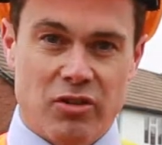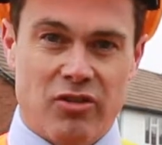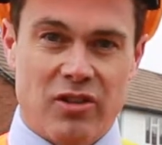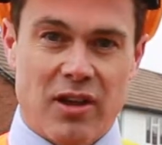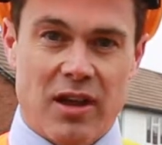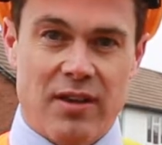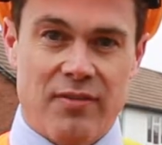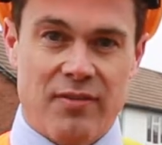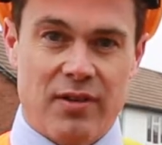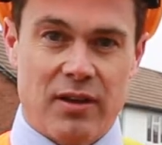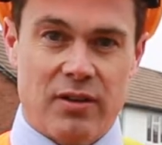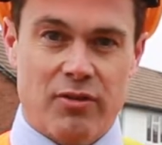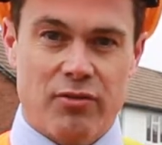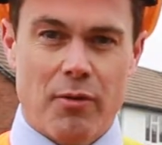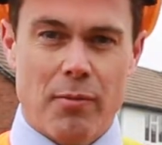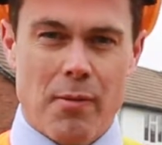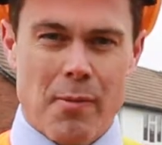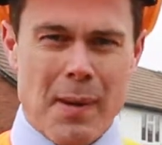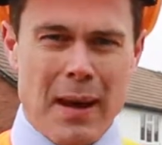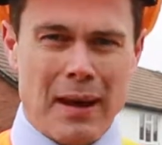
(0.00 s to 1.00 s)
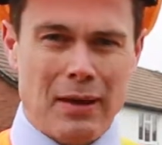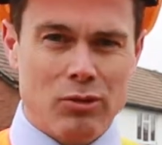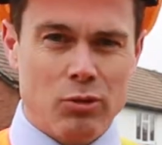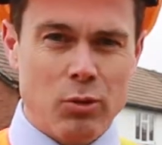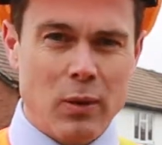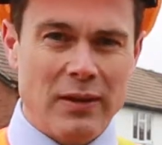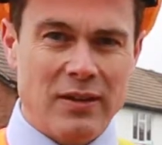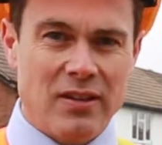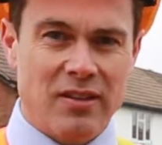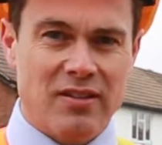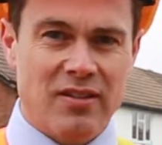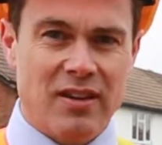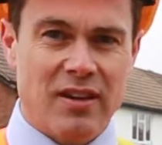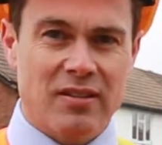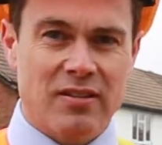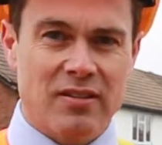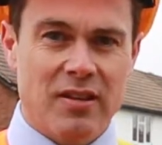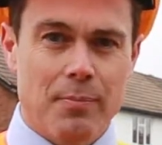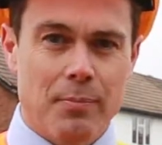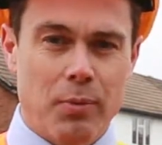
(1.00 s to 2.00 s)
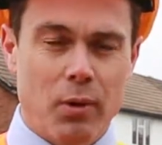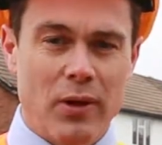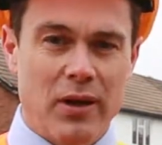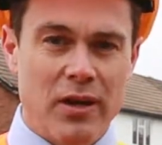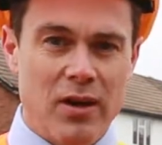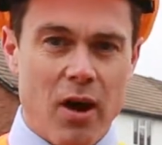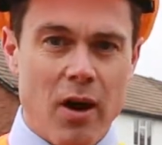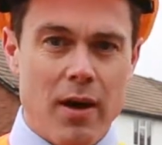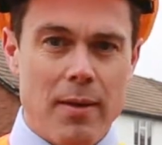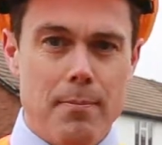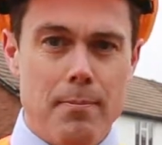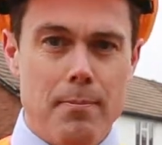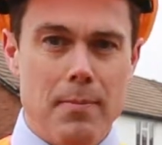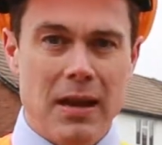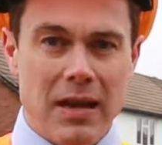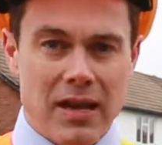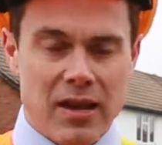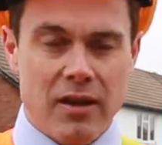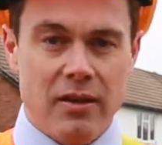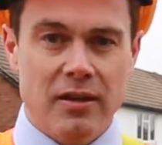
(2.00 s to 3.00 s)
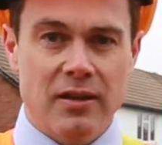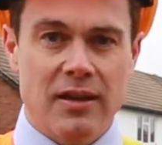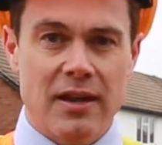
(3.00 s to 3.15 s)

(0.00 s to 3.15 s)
savings from about 26.9 million